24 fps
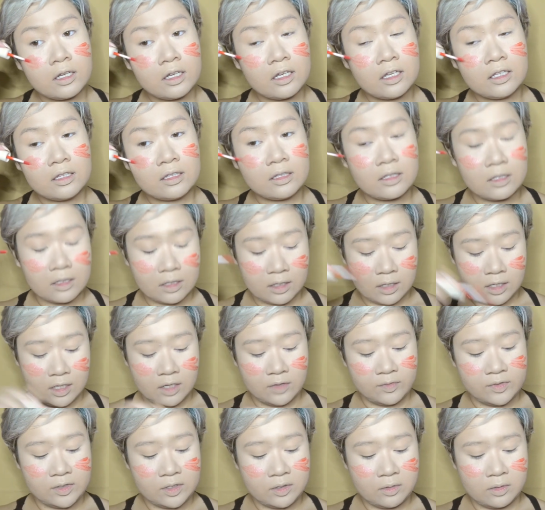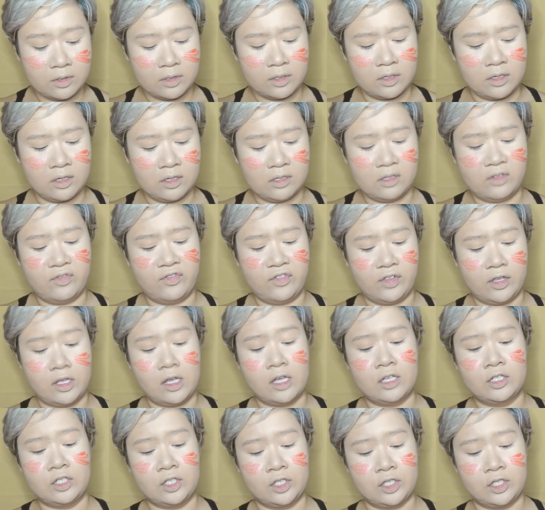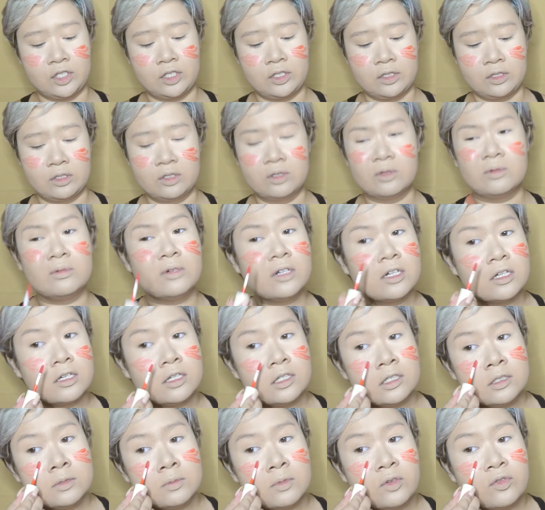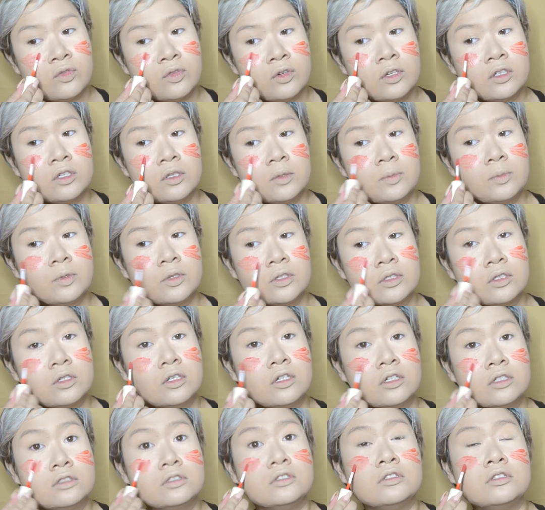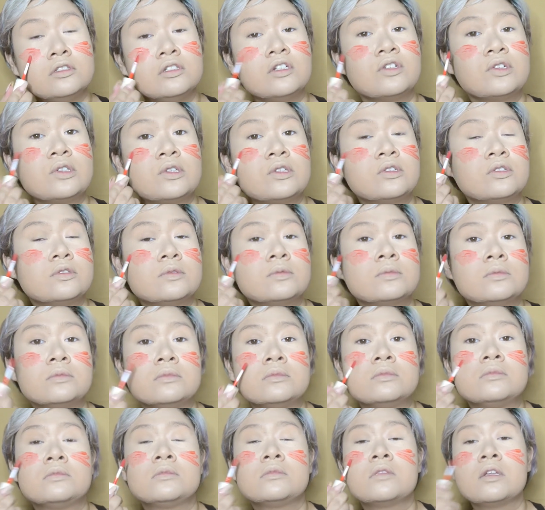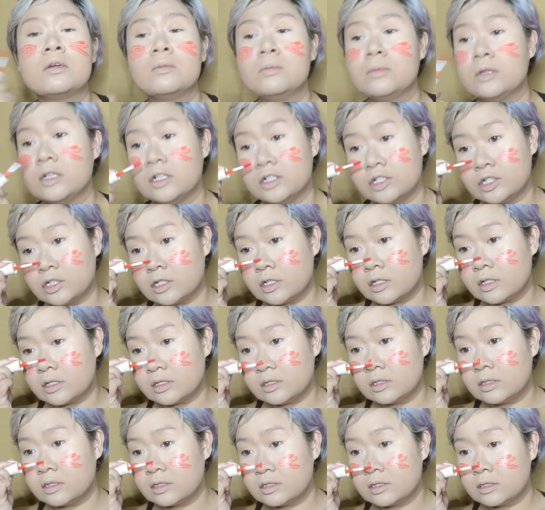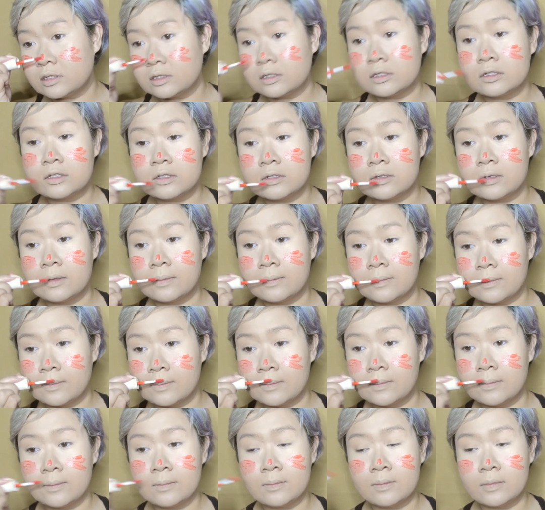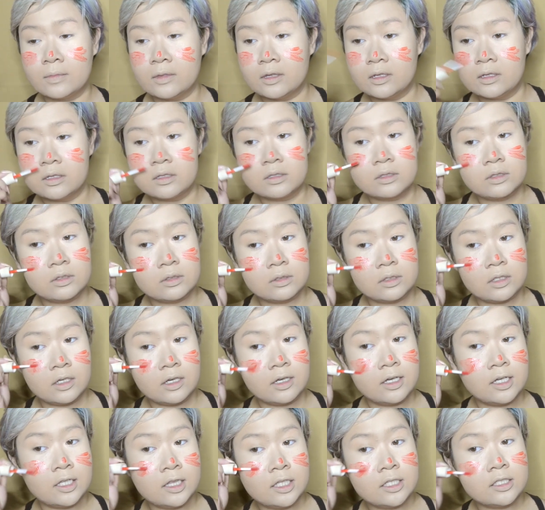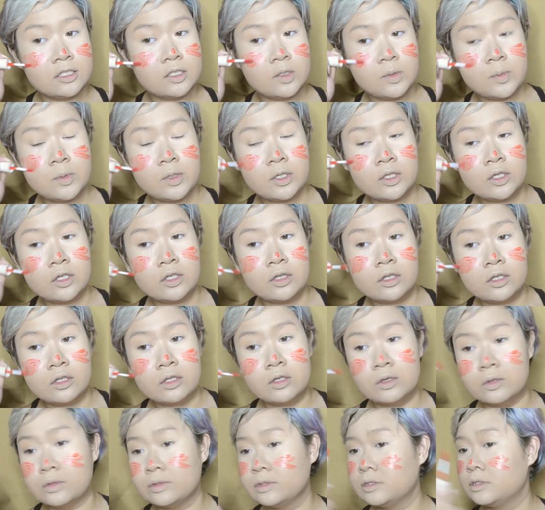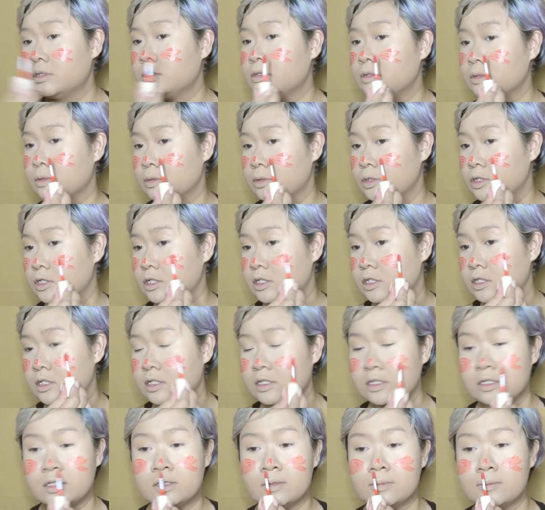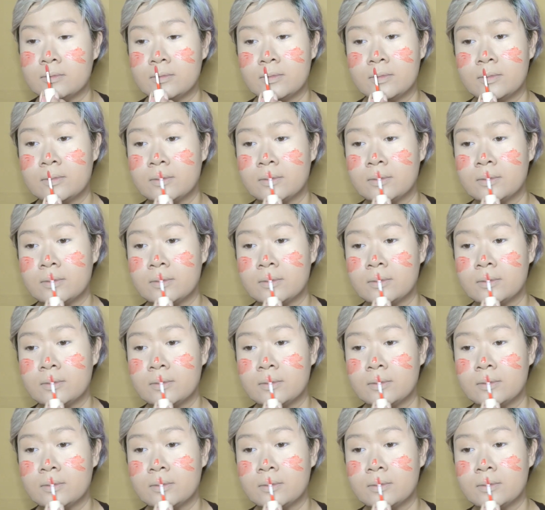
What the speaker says: it gives you a good flush to work on before you put on your blushes. So yeah, I like to put on the nose too, just because I'm